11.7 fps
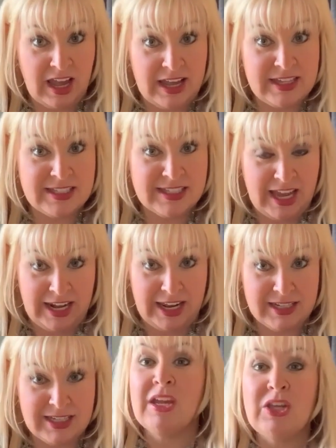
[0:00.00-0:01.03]
I said
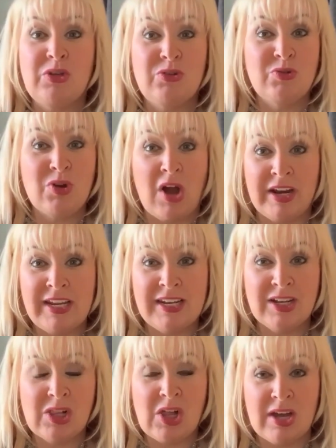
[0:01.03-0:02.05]
it. You do not need
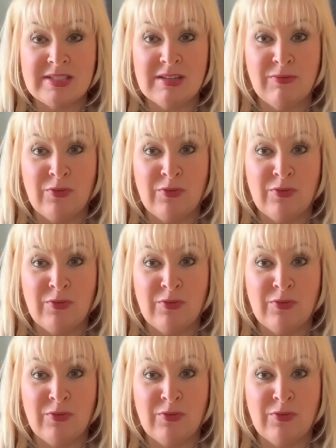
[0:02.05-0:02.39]
a closet